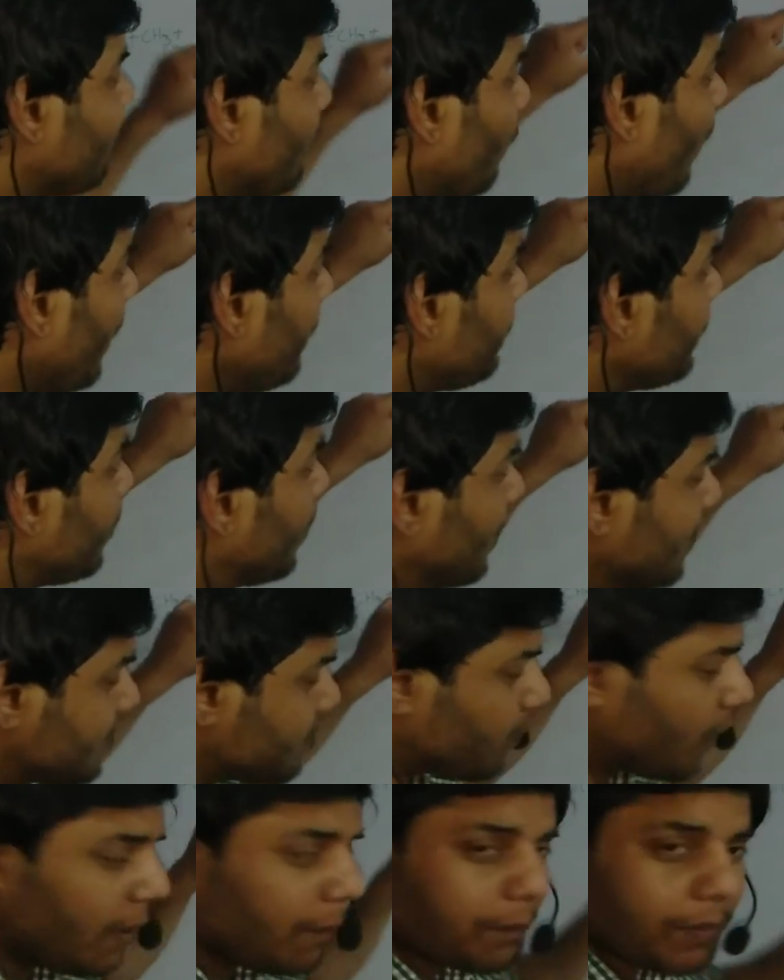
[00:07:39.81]
Why?
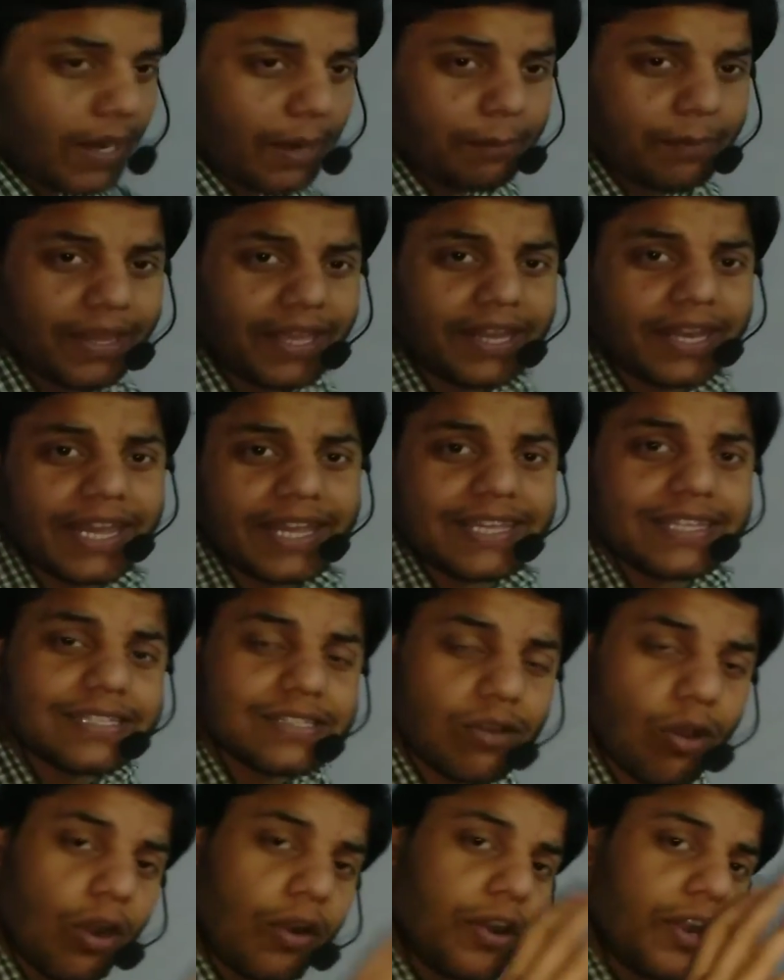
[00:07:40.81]
Because 5' area
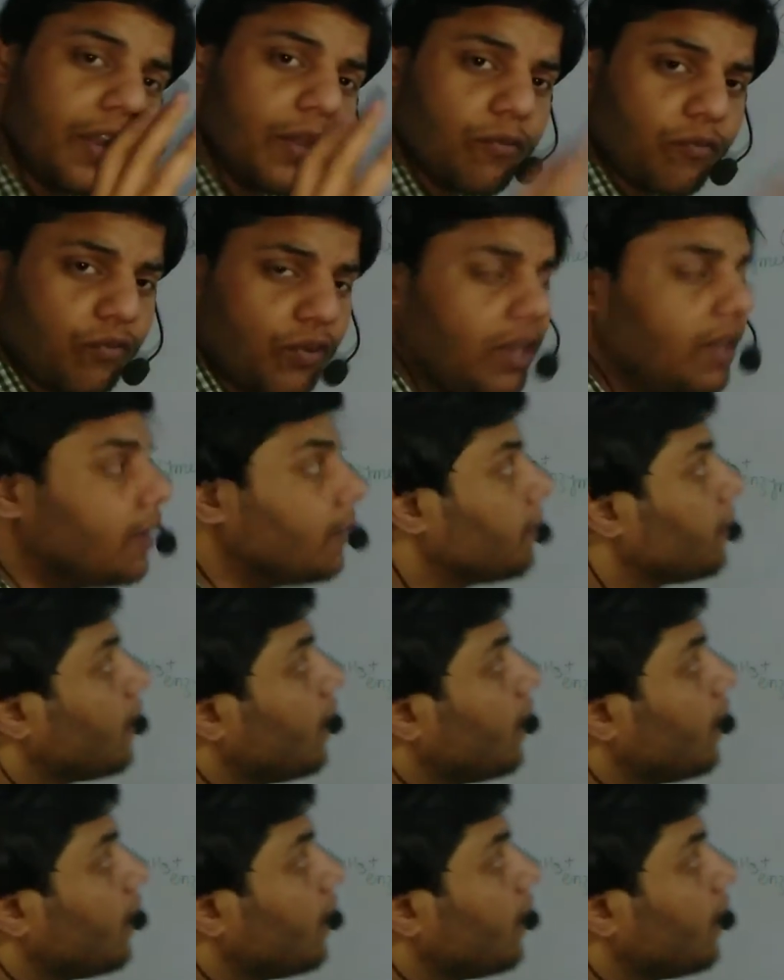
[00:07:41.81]
is already free.